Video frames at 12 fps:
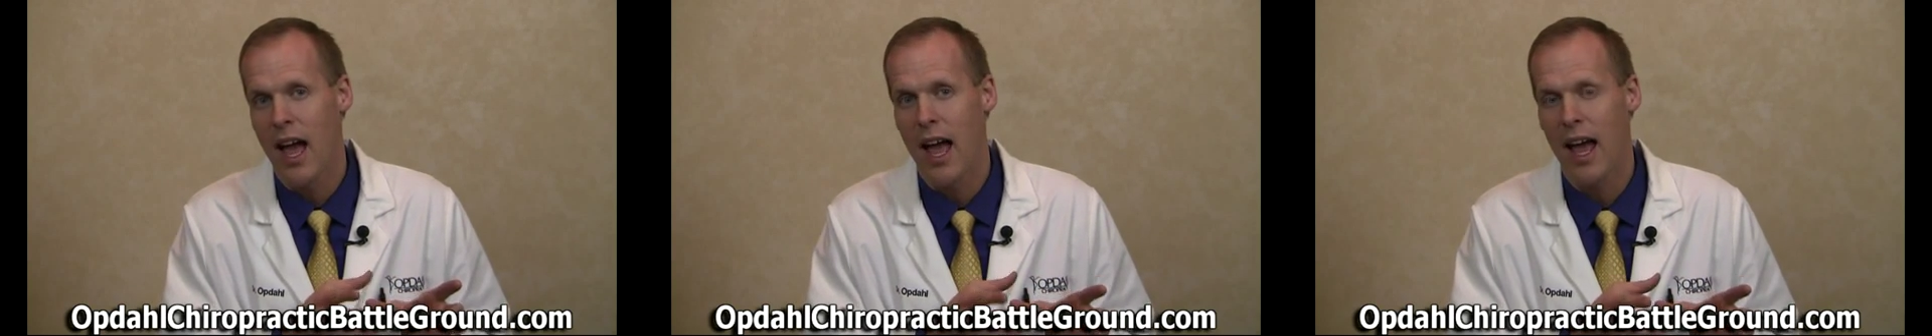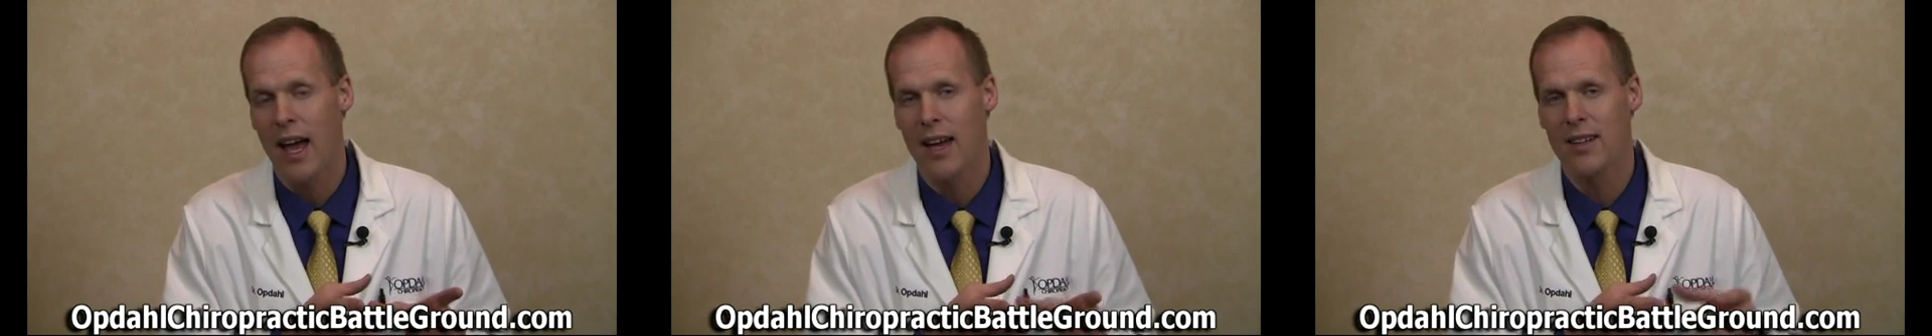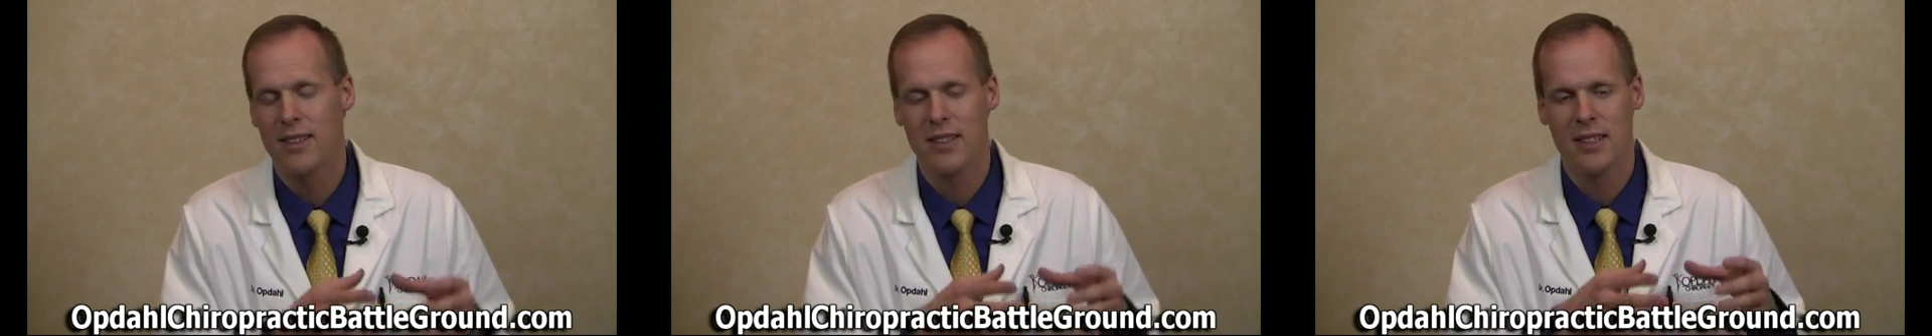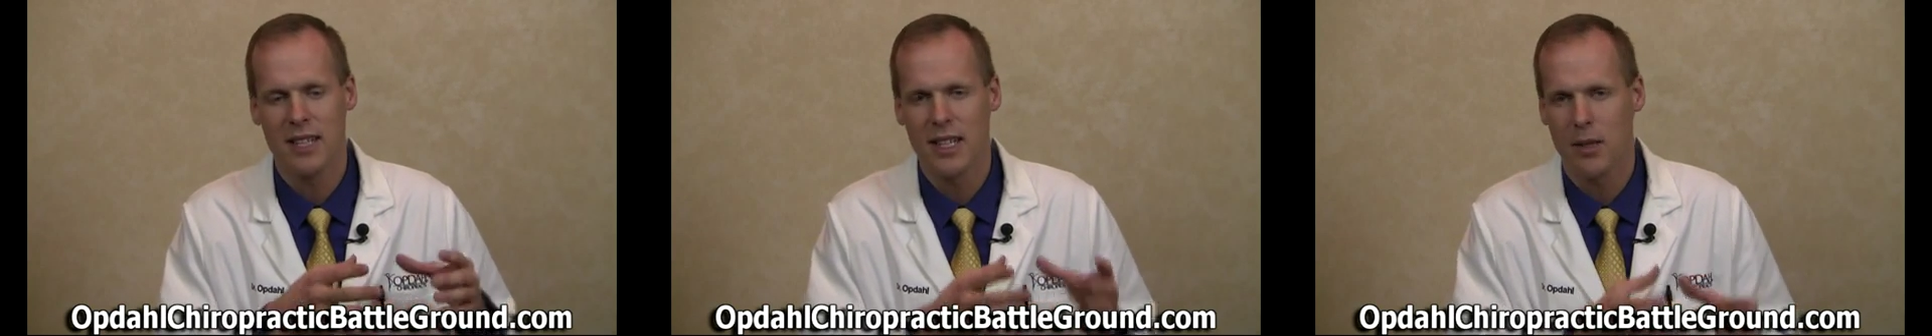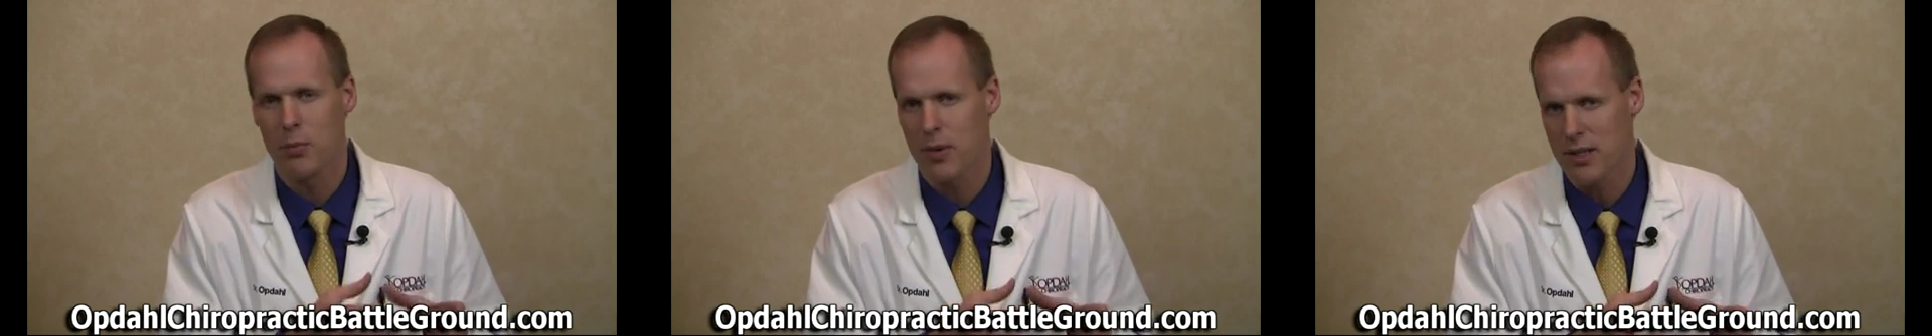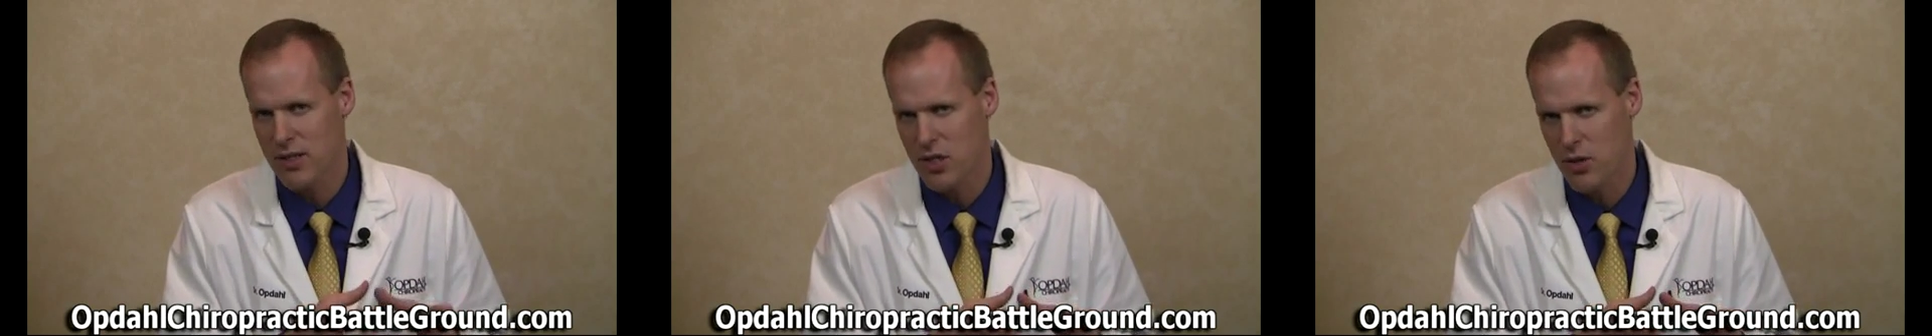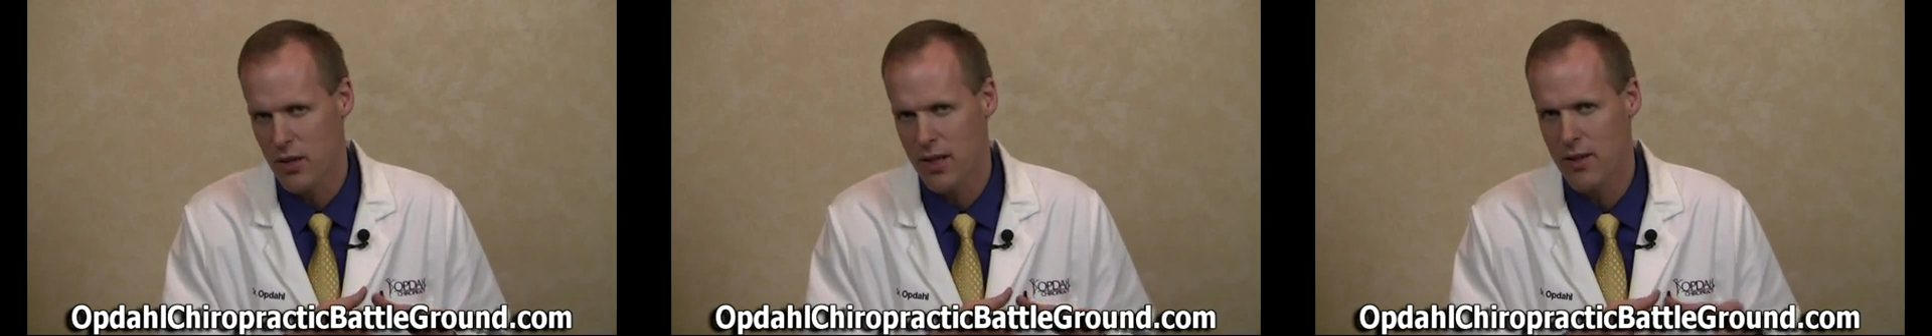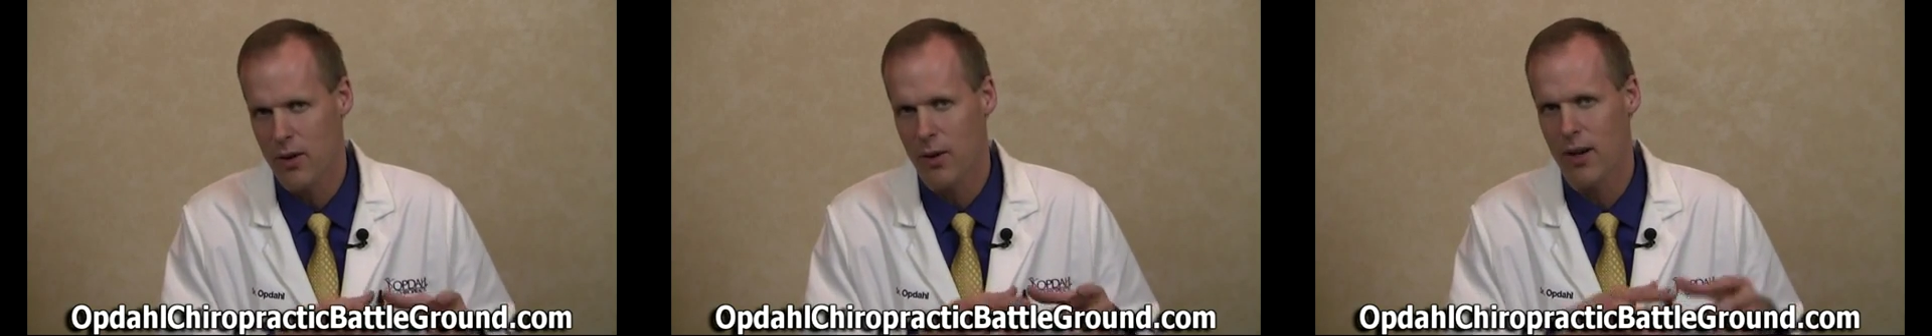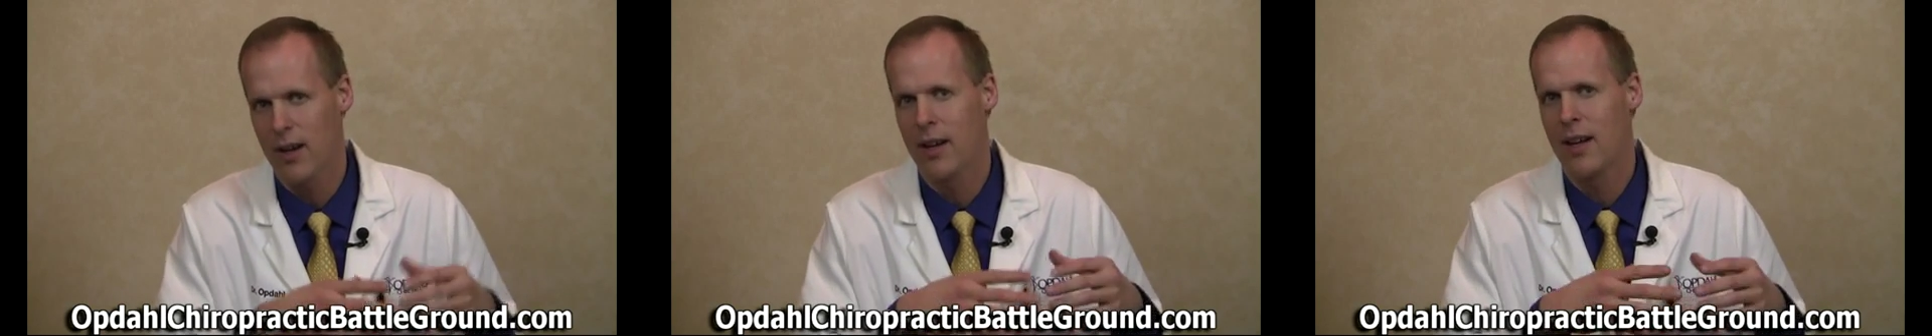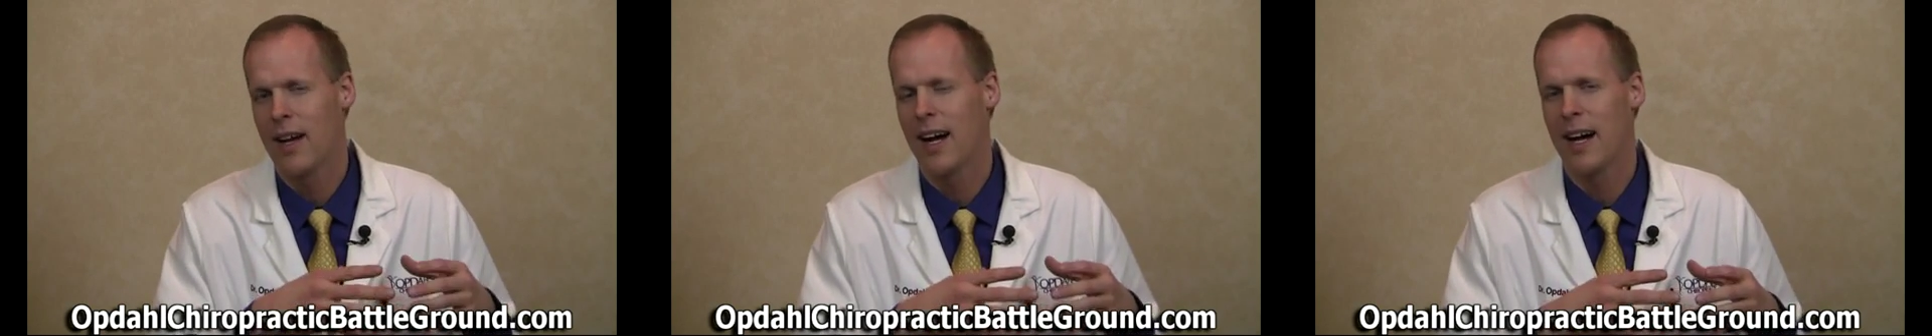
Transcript: and decompress the joint, or